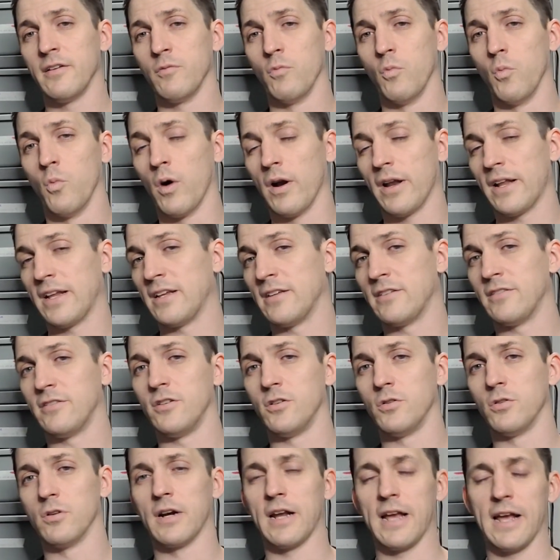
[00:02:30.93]
what is
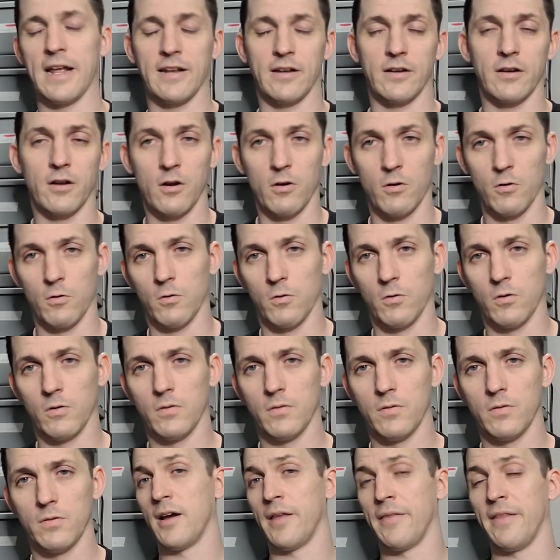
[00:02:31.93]
your end goal?
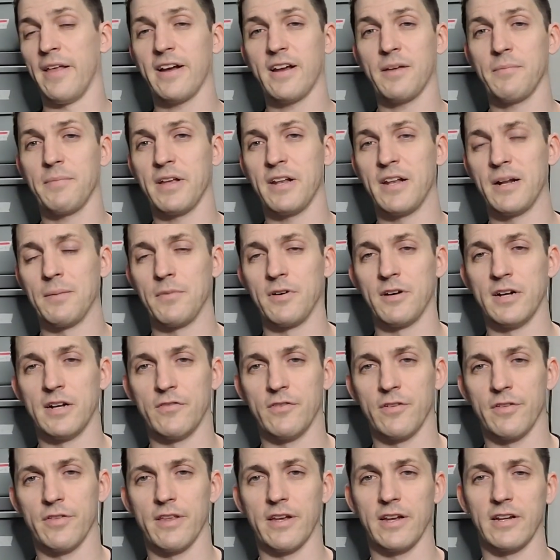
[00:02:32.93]
And that can be a number of
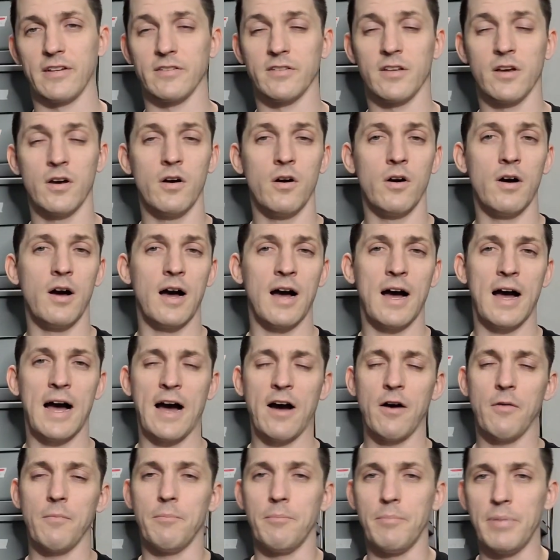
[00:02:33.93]
different things.
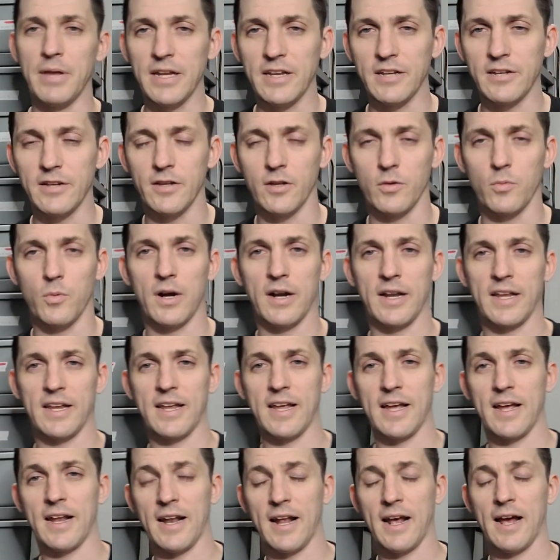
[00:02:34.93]
How big do you want to
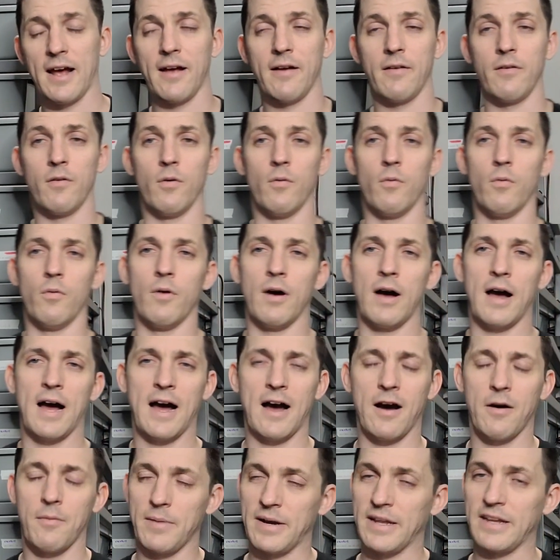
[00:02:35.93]
get?
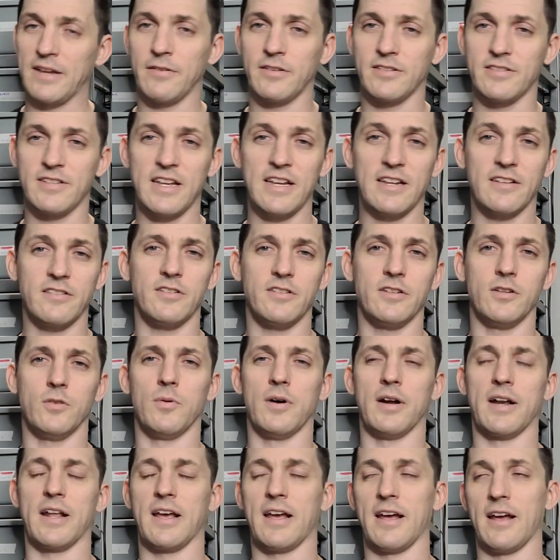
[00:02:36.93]
How many snakes do you
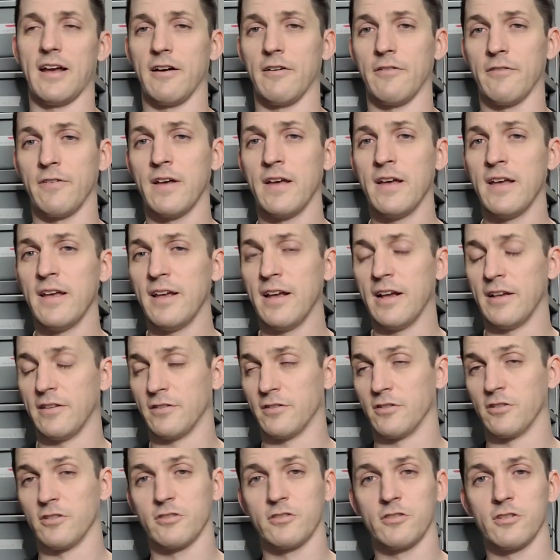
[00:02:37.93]
want to have? Is
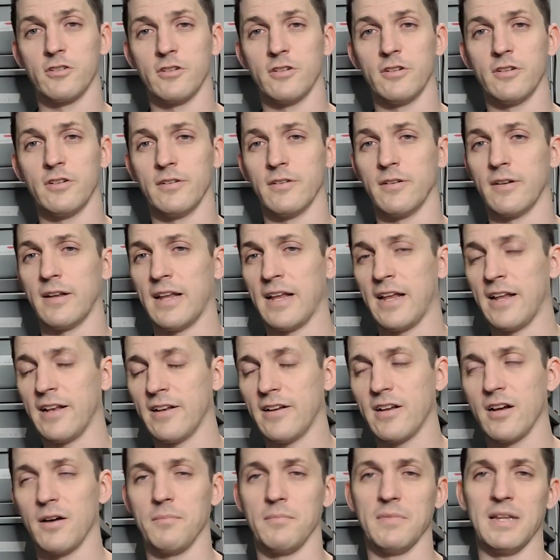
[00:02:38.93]
there a certain
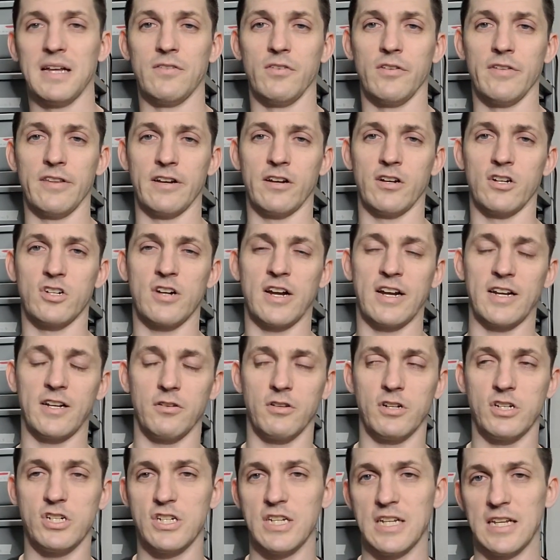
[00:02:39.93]
income level that you're trying to
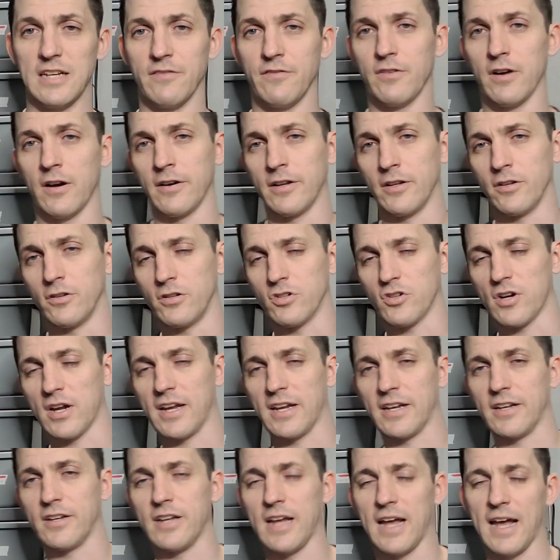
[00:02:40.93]
achieve? Are you
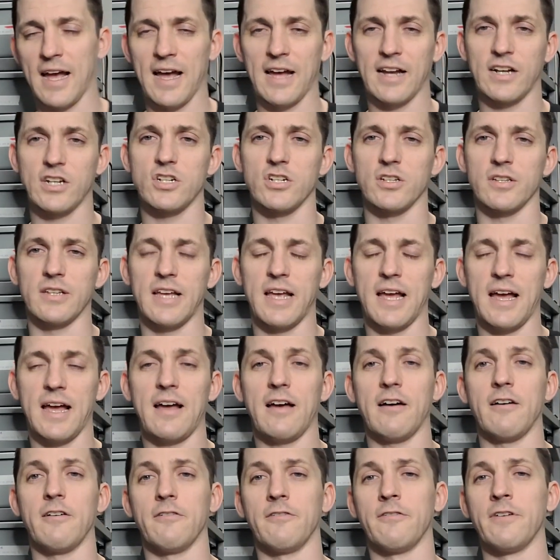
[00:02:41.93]
trying to actually
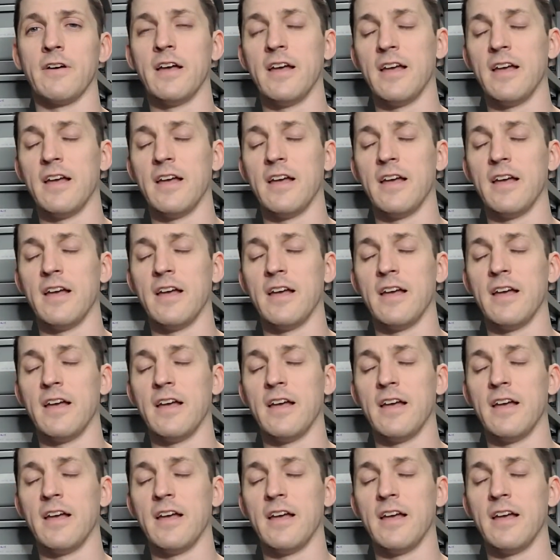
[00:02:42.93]
have